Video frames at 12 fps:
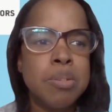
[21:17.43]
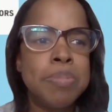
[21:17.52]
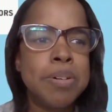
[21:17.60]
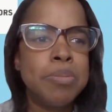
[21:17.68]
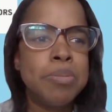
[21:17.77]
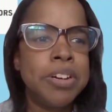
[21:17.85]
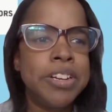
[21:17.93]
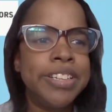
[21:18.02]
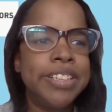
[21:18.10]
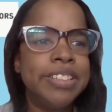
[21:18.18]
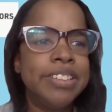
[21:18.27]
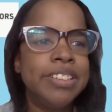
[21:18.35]
but
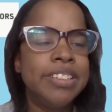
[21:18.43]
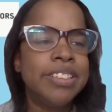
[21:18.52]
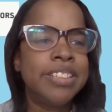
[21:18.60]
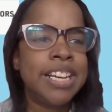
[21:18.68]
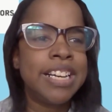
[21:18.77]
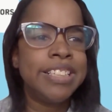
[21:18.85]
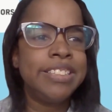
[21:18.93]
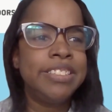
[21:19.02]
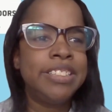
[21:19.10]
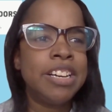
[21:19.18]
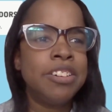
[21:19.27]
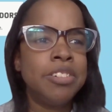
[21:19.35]
with they
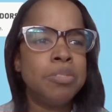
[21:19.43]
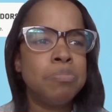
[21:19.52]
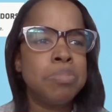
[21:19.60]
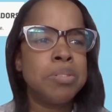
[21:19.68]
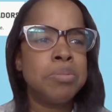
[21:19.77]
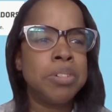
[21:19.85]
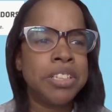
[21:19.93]
don't but